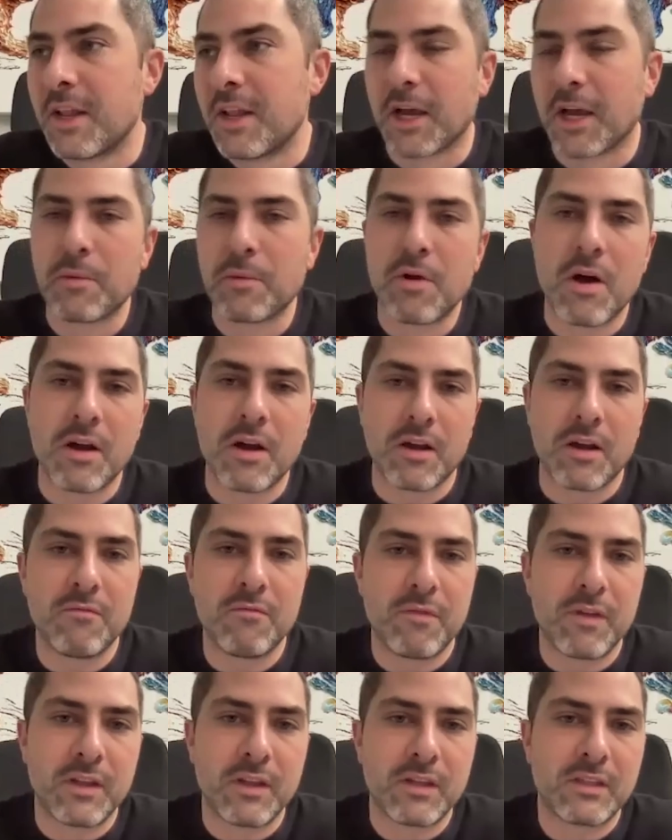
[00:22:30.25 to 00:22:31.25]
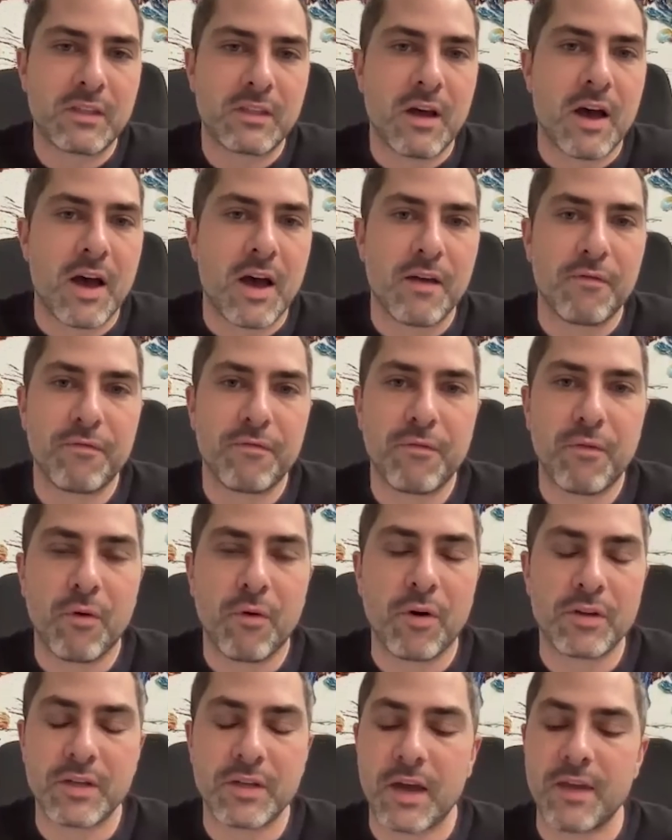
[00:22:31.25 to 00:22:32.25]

Like I'm not convinced the high fours.